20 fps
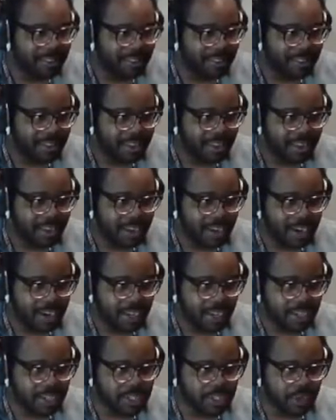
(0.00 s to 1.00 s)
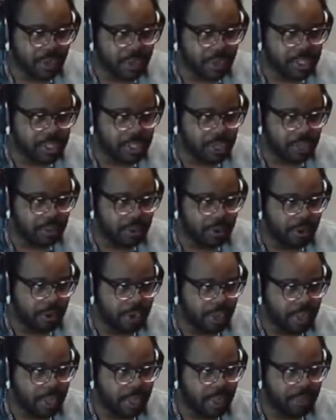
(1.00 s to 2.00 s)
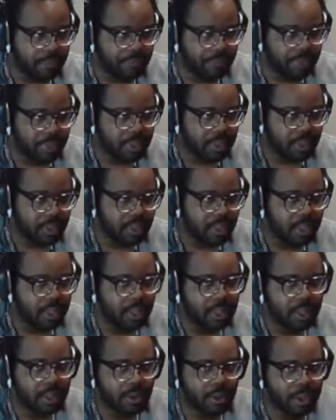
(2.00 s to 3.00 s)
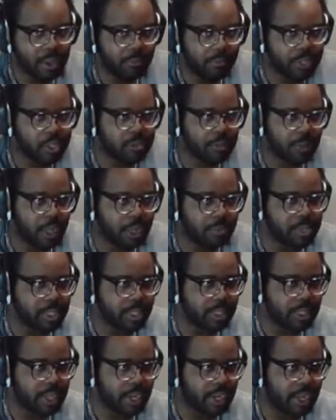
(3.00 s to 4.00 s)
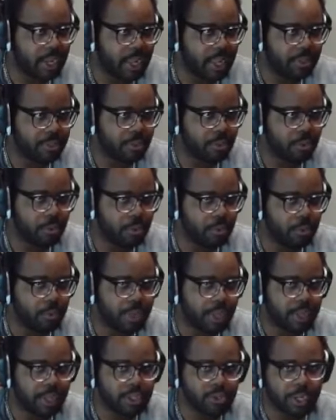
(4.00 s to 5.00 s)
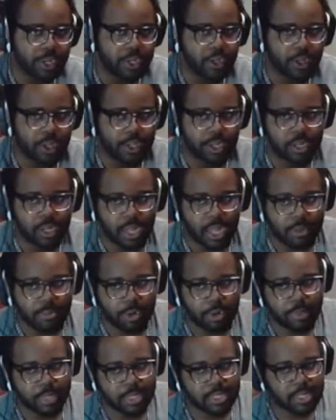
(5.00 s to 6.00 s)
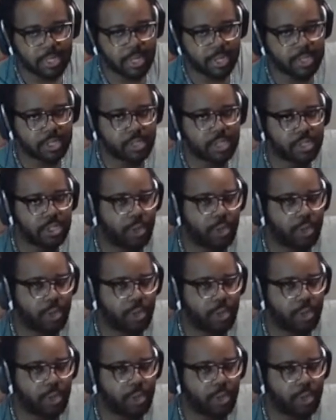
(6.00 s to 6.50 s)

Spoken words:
Alright, and so here's another invisible object that I got through a trick called Clobber Busting.